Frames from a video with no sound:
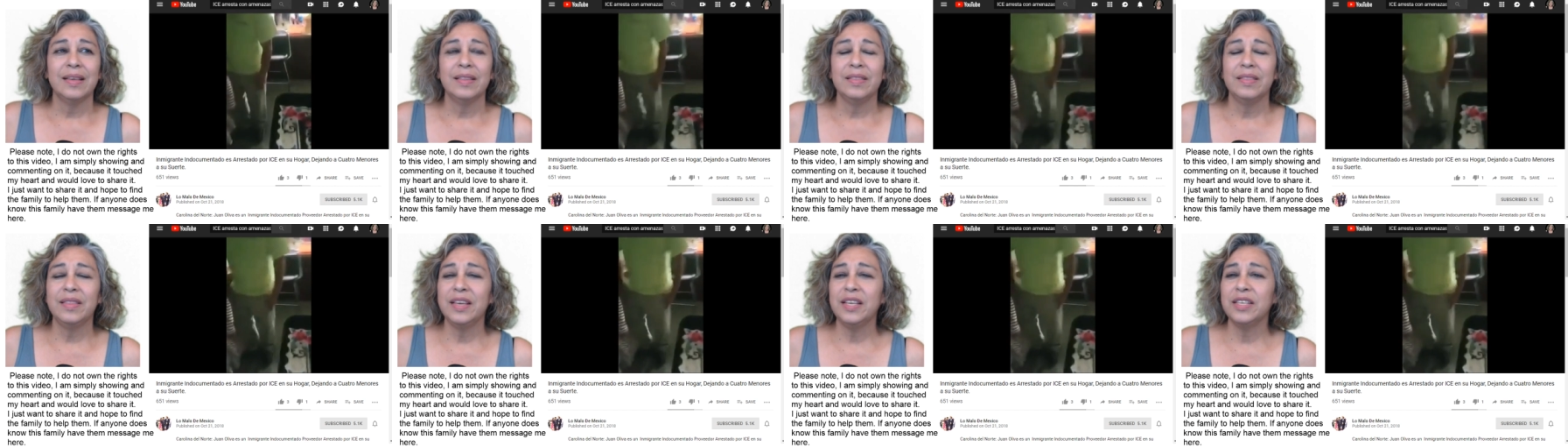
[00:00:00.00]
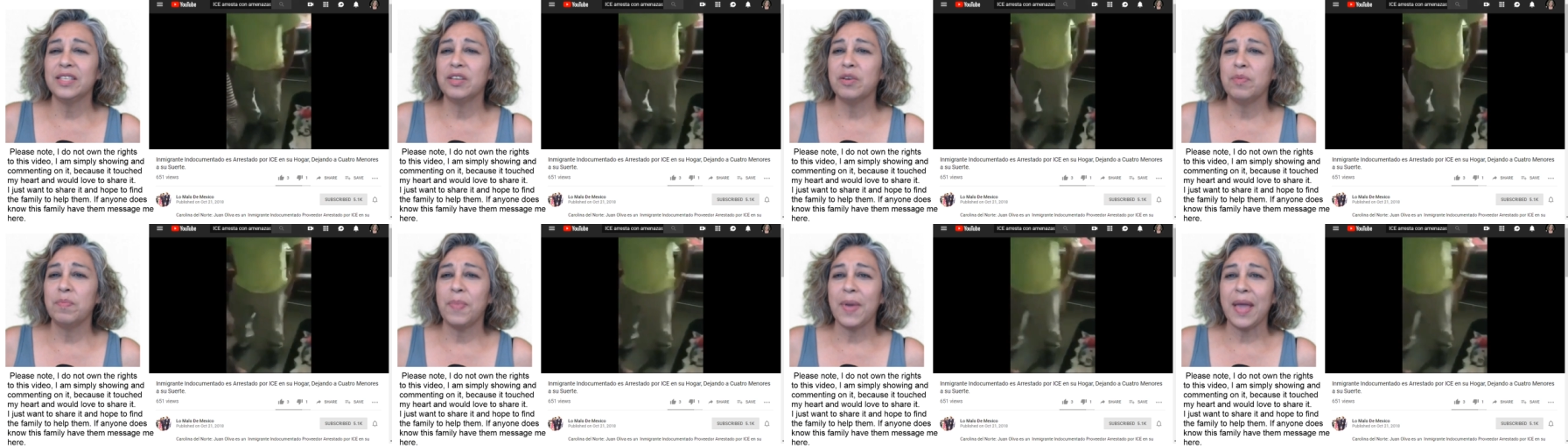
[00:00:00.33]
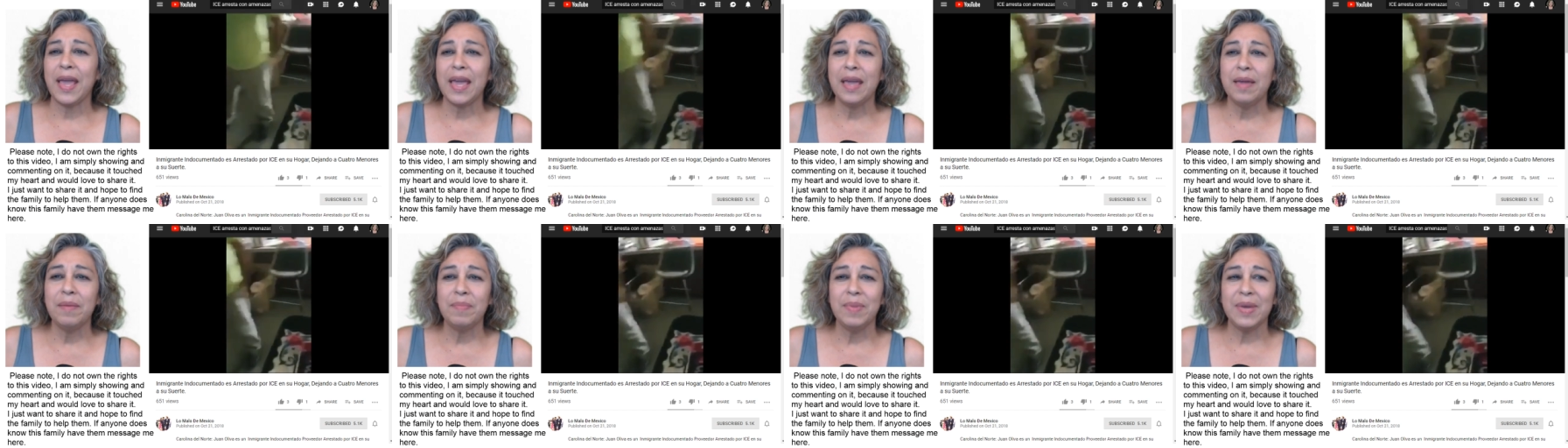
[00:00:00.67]
These are
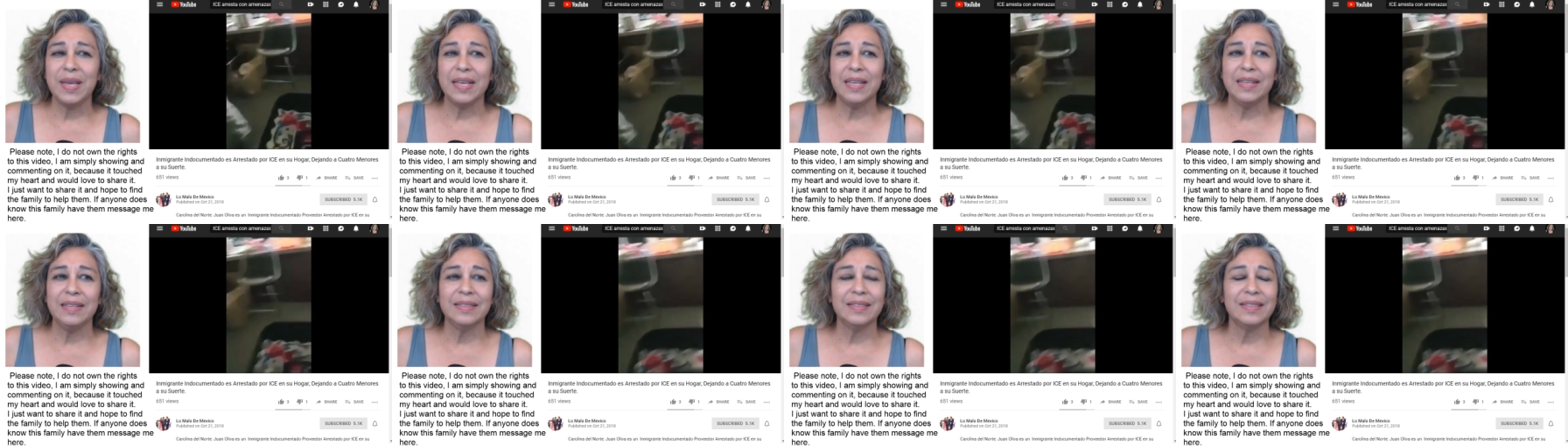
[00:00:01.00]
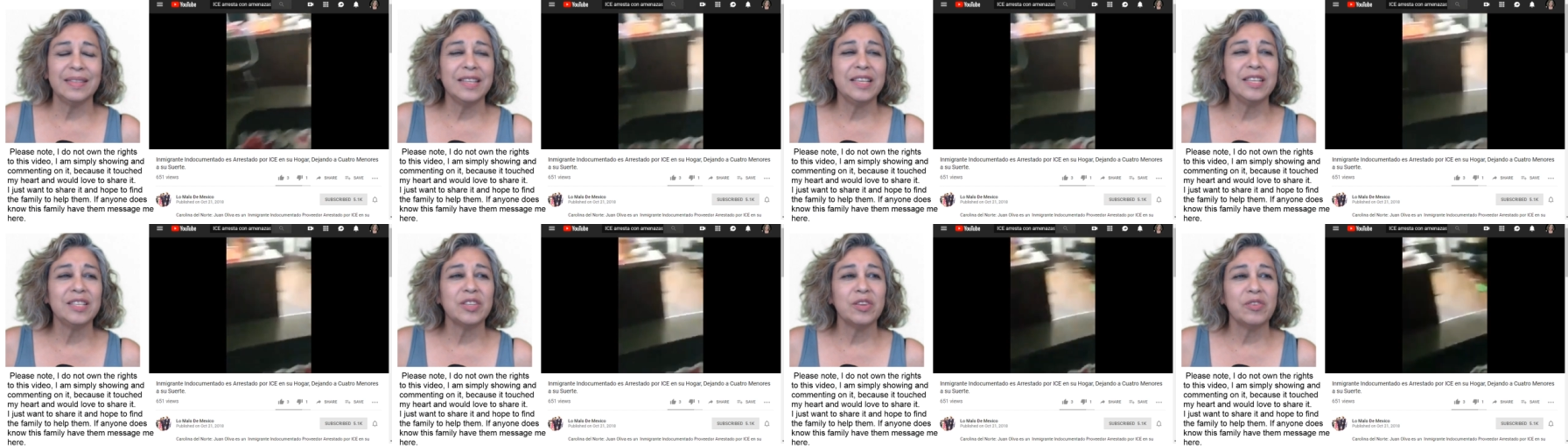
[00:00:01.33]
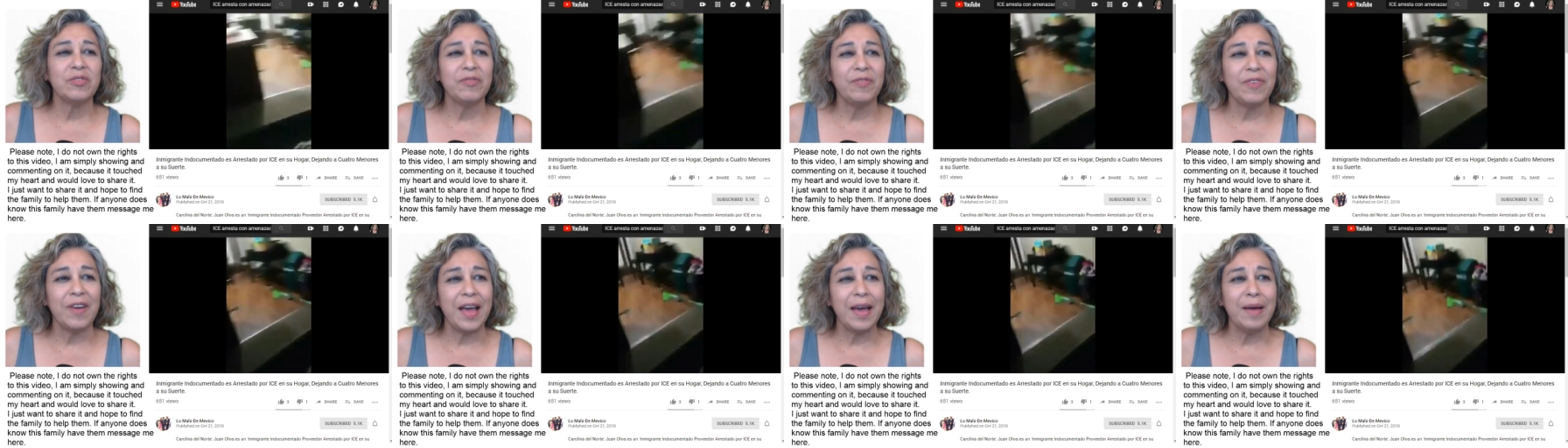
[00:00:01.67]
babies. These are
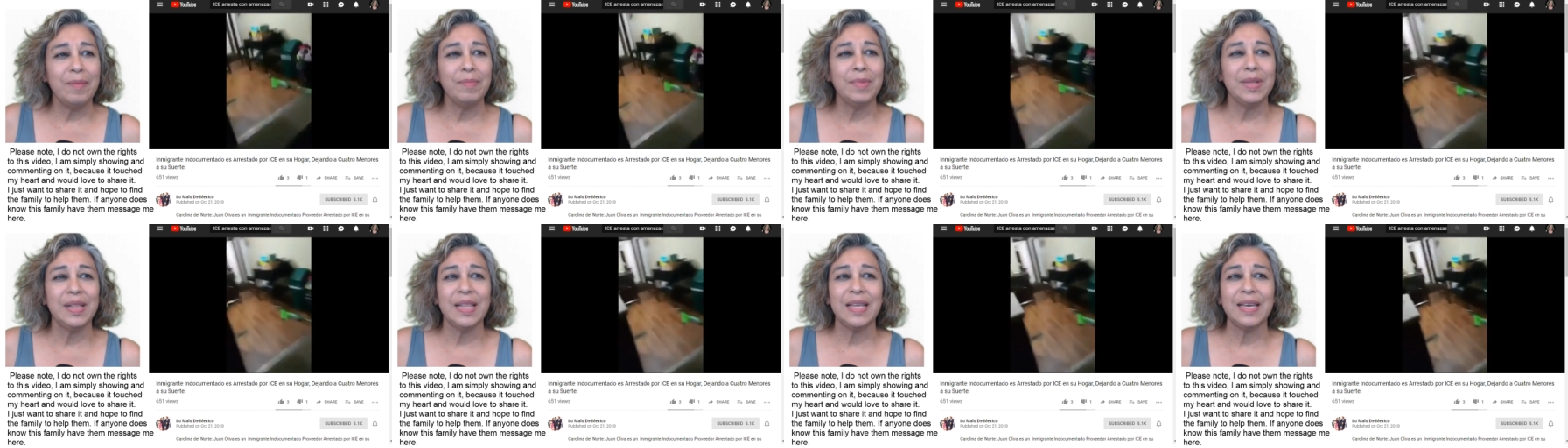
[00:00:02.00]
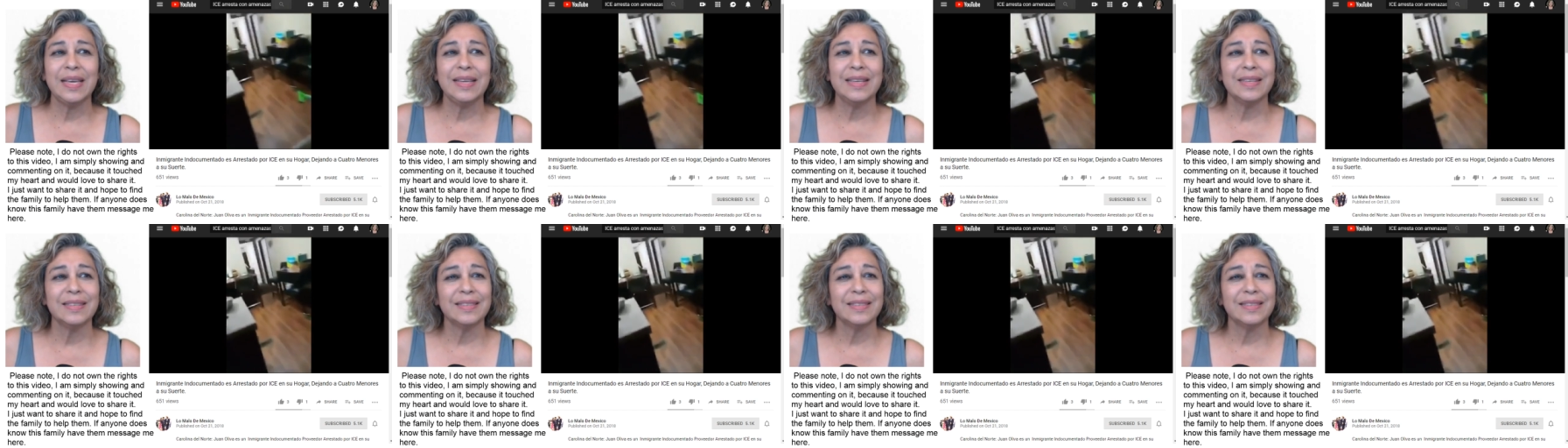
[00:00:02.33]
families.